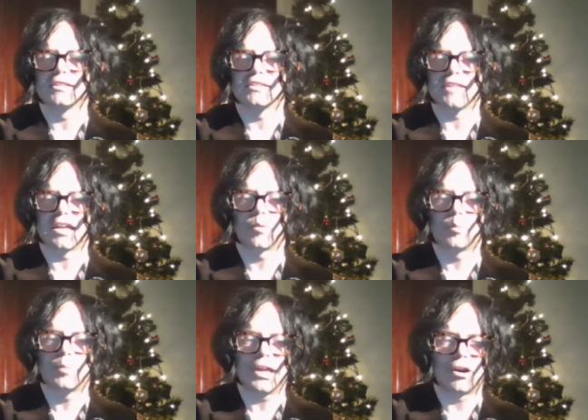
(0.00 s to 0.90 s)
Standing
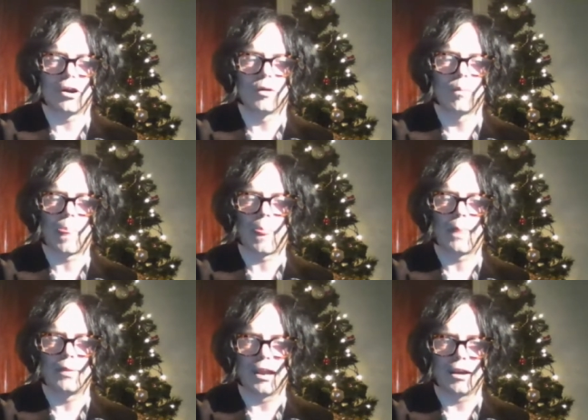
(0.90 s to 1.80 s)
with Piero,
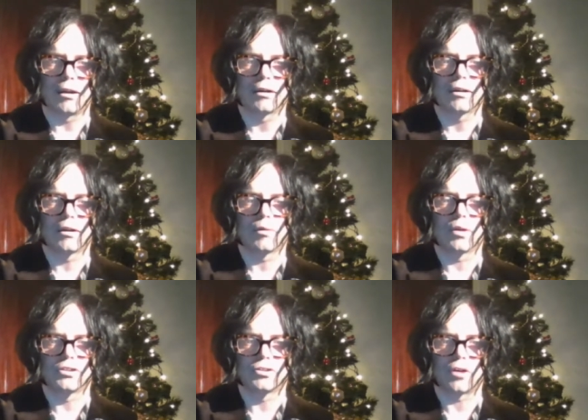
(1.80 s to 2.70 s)
there, where the